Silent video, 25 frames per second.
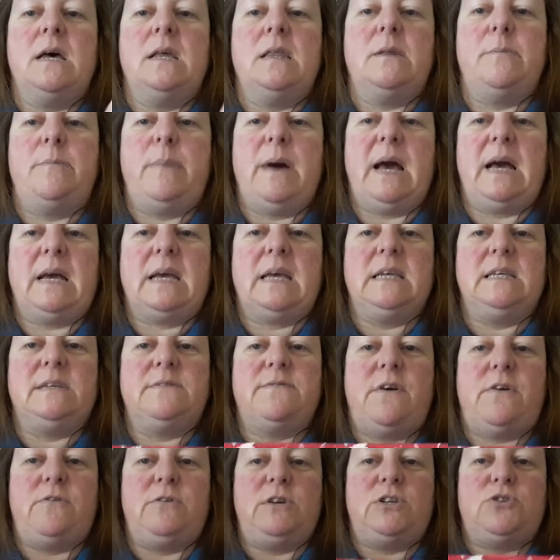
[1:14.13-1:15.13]
The back is
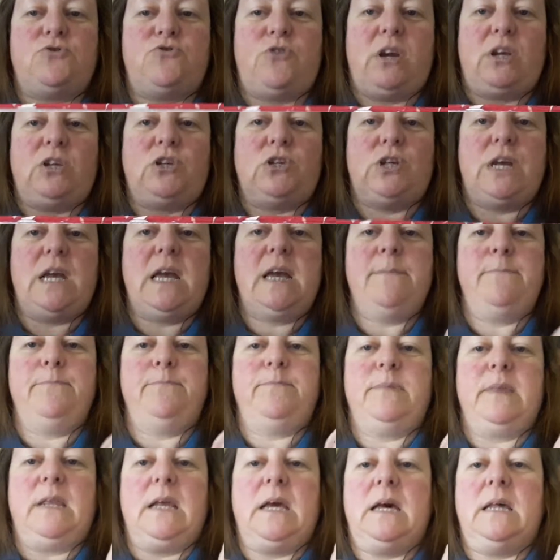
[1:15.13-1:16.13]
very stretchy
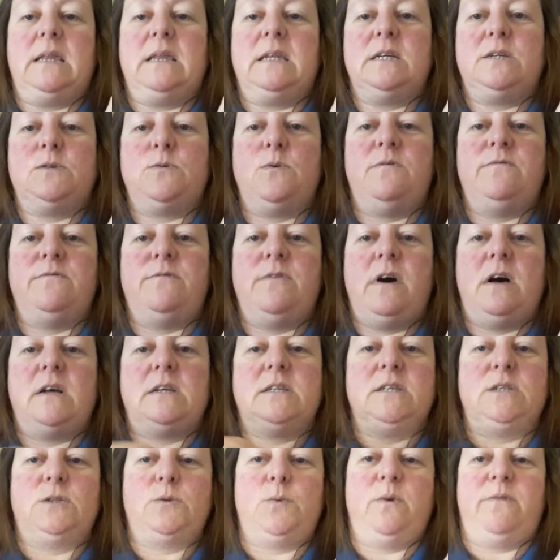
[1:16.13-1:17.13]
and this one
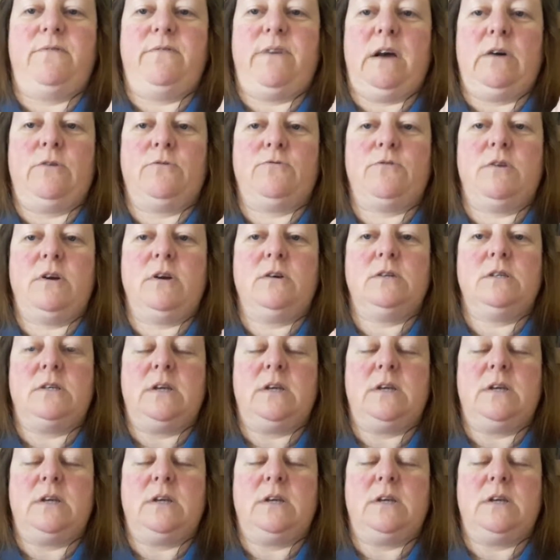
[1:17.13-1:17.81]
fastens with Velcro,